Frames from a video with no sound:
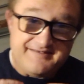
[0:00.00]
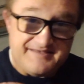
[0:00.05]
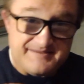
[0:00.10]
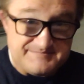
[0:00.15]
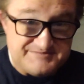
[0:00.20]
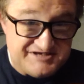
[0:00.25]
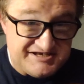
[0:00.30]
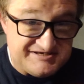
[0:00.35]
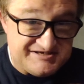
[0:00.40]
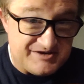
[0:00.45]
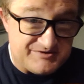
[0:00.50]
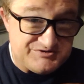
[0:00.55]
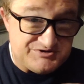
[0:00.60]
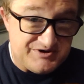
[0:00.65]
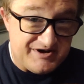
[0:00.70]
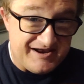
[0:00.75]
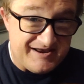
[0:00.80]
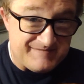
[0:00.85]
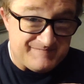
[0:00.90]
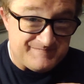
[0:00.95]
am Z-Town
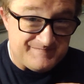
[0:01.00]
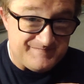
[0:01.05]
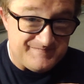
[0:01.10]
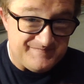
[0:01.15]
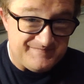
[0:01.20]
Train.